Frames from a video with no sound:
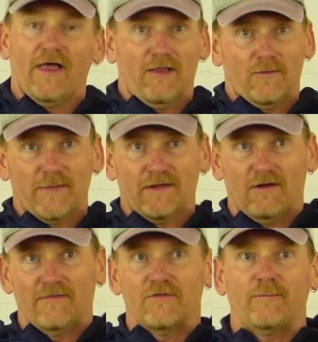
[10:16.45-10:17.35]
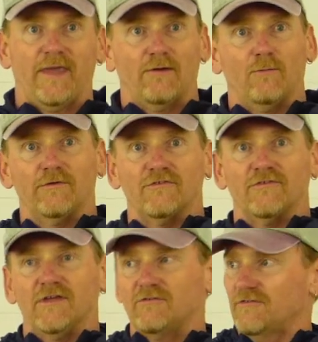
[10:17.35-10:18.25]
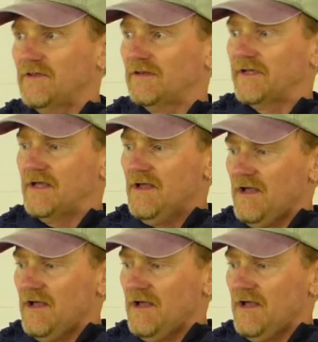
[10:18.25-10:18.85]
element on this panel, which is, interestingly,